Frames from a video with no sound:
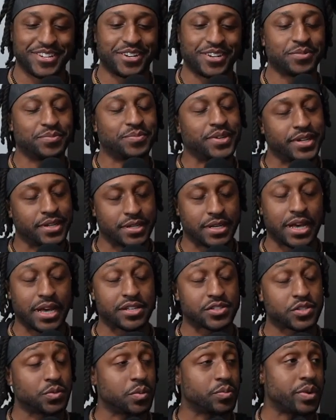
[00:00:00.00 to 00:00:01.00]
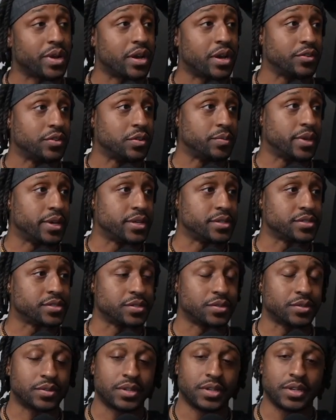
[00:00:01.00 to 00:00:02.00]
But I'm super proud of you, man.
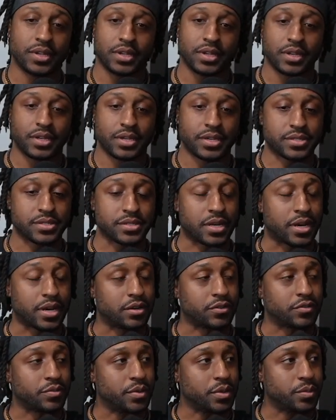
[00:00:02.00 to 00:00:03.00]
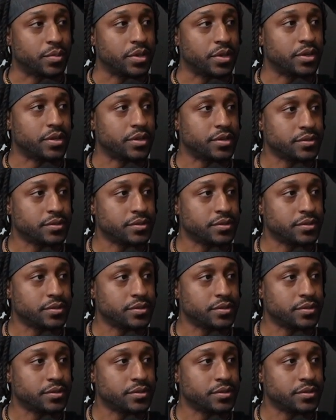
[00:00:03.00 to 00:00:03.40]
So it's an honor for me to be here.